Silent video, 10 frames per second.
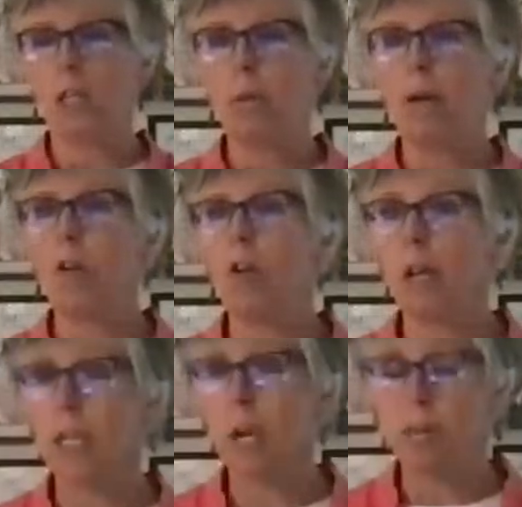I'm having a
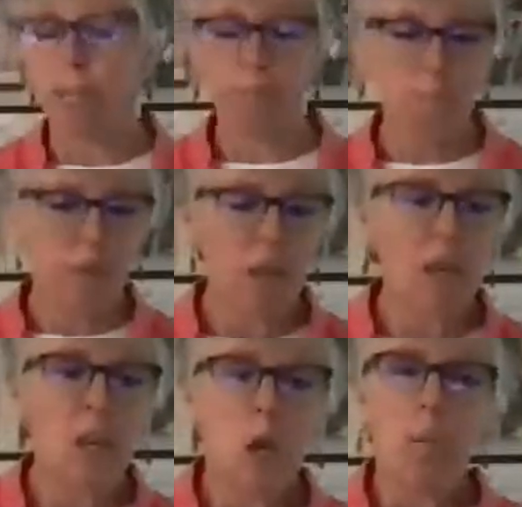great time.
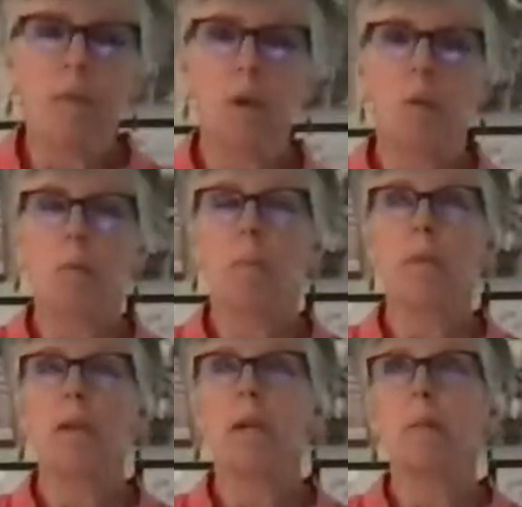But
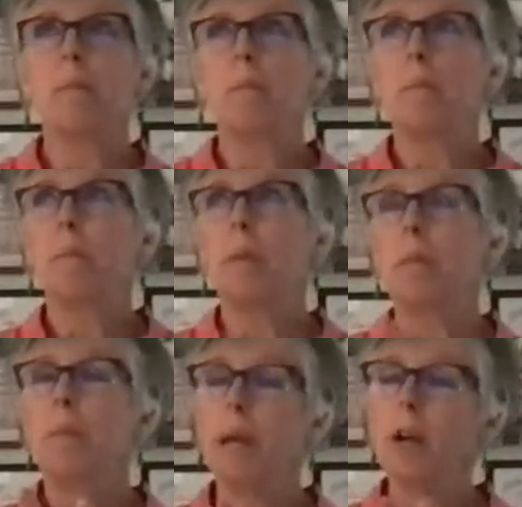the
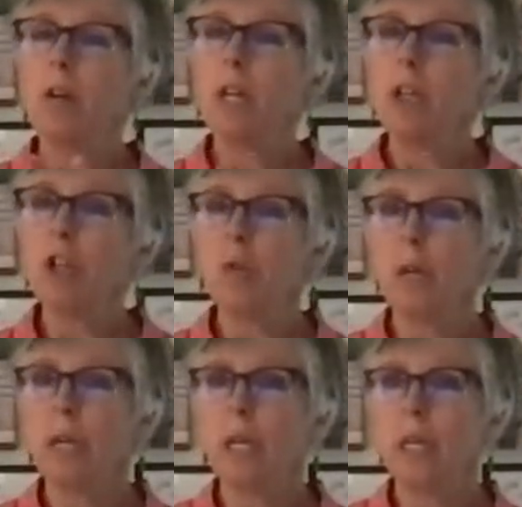bigger issue
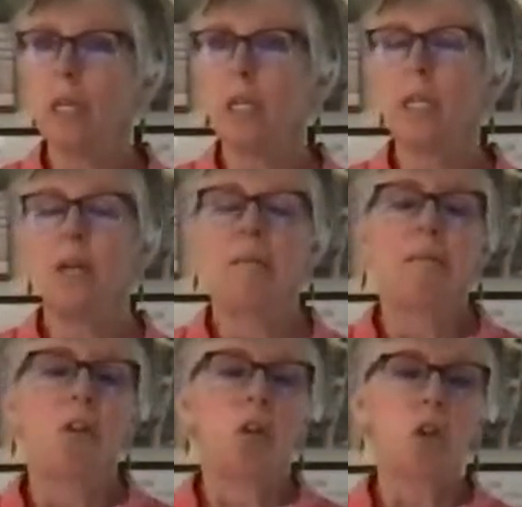is
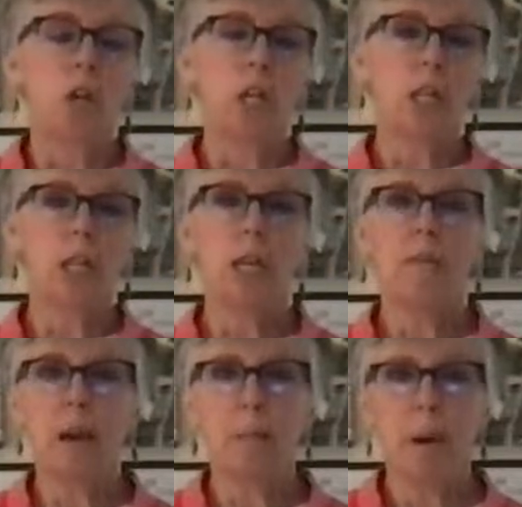you're going to
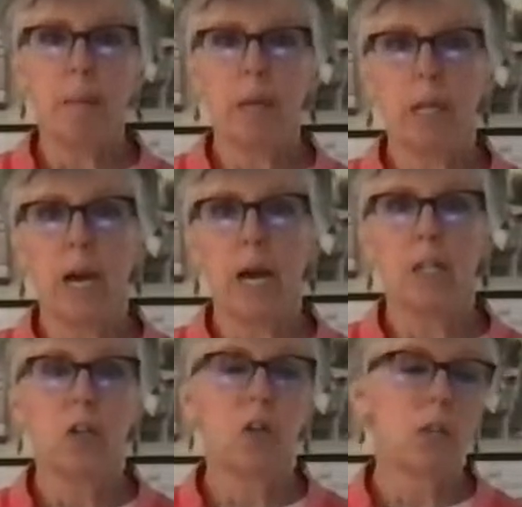leave that puppy
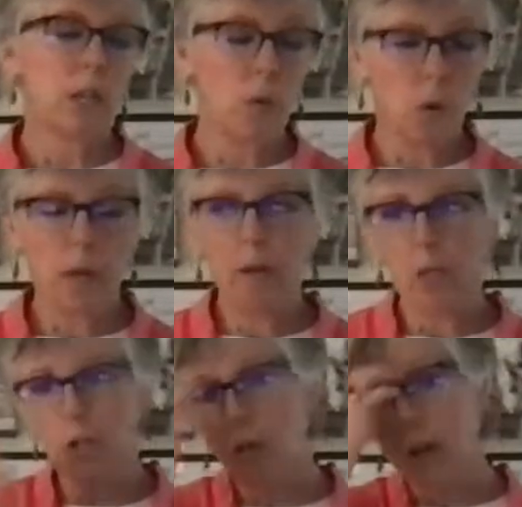class and you're going to say, oh, that
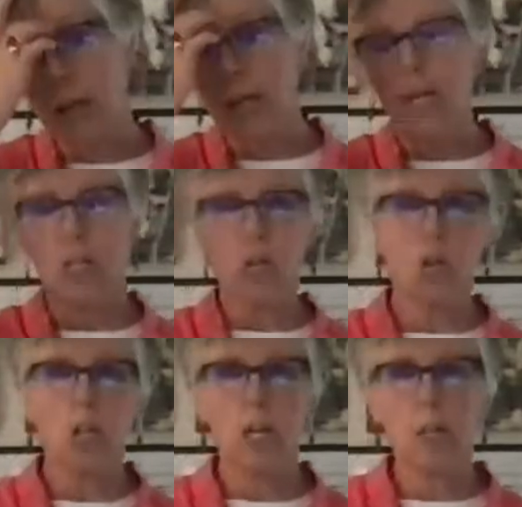was great. Like, I
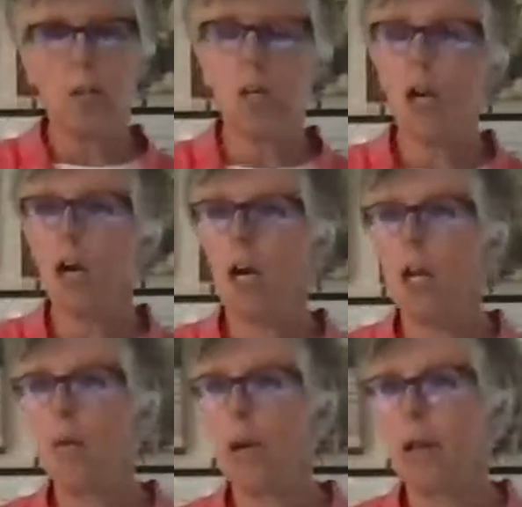socialized my dog
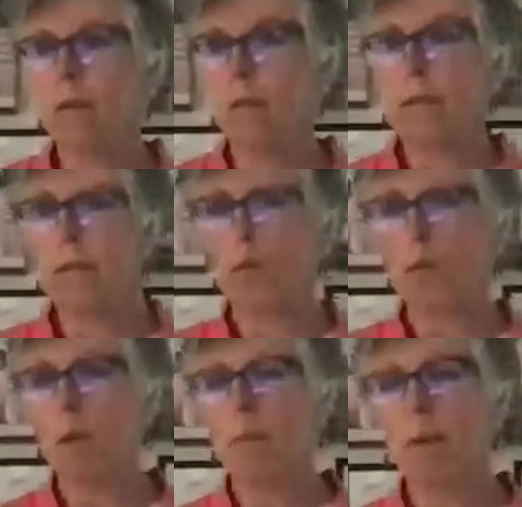and I did this with
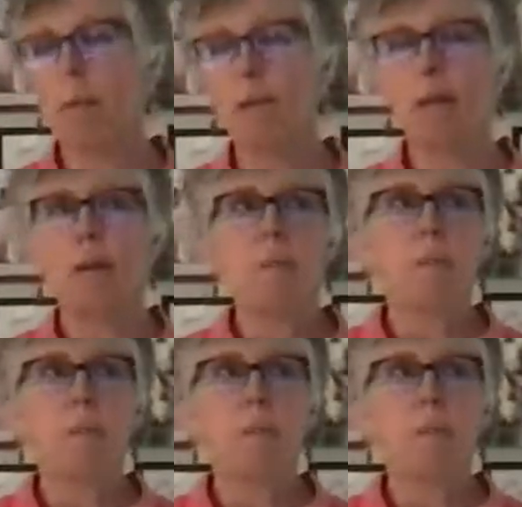my puppy.